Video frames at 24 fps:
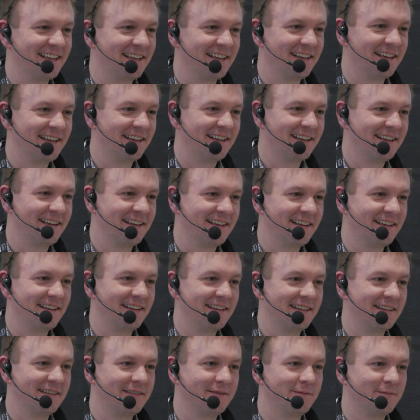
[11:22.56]
it's not
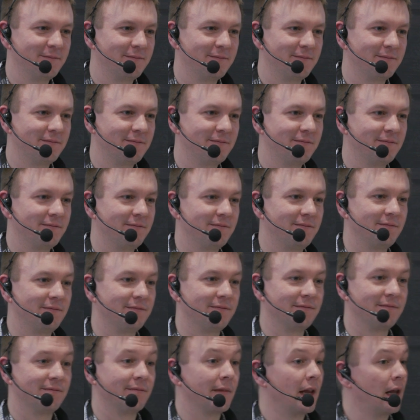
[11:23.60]
overlapping with New Relic,
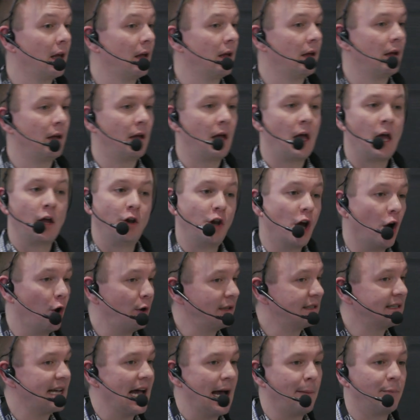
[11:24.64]
what you do. No,
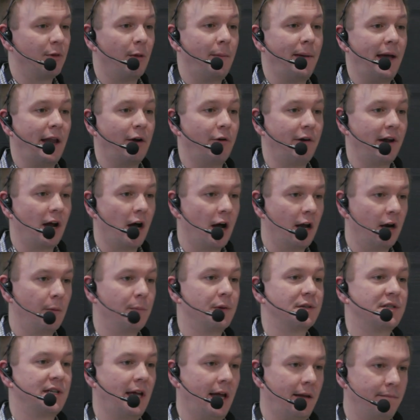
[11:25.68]
it's complementary
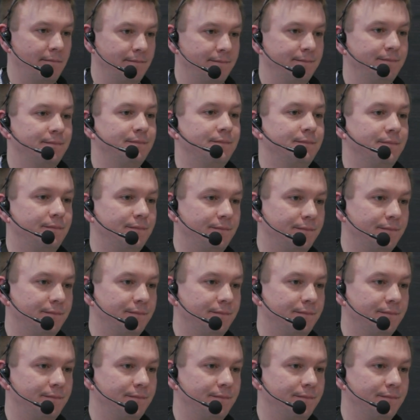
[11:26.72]
100%.